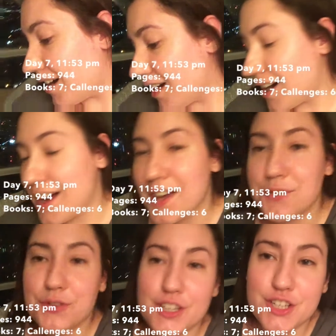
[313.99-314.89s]
I
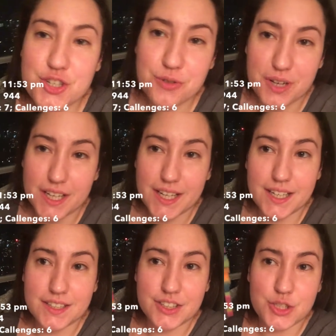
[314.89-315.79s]
finished
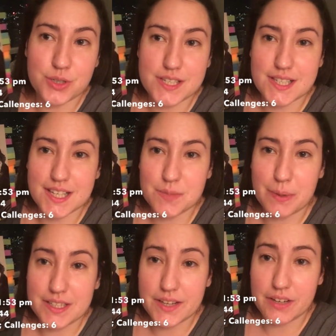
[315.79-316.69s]
reading The Judas Kiss
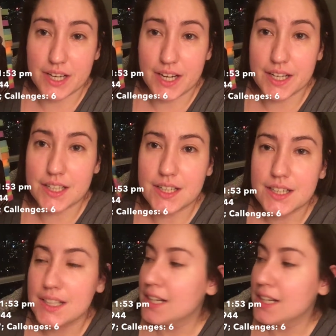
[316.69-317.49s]
by David Hare.